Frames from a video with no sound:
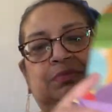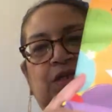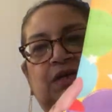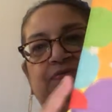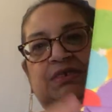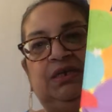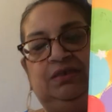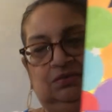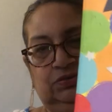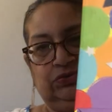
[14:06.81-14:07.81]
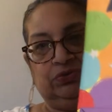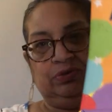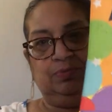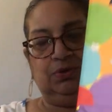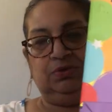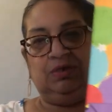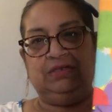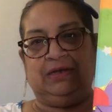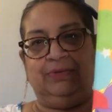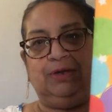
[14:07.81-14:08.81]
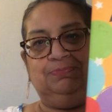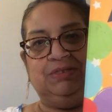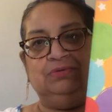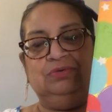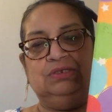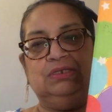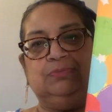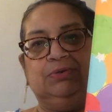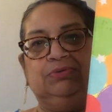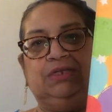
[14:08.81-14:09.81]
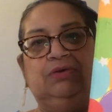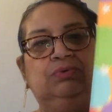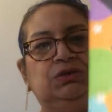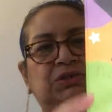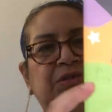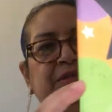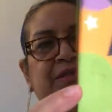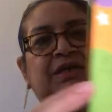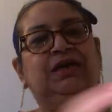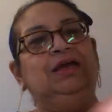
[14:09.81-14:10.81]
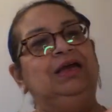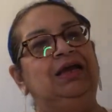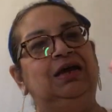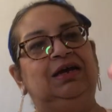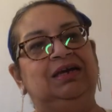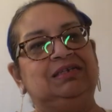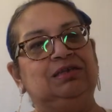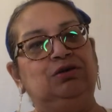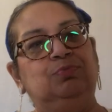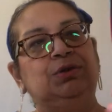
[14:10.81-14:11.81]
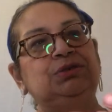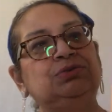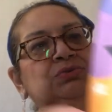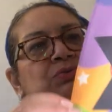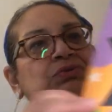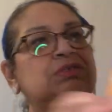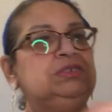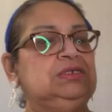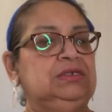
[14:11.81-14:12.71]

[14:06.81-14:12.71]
gifts in. Her birthday's coming up soon. This is birthday wishes. It has a little balloons,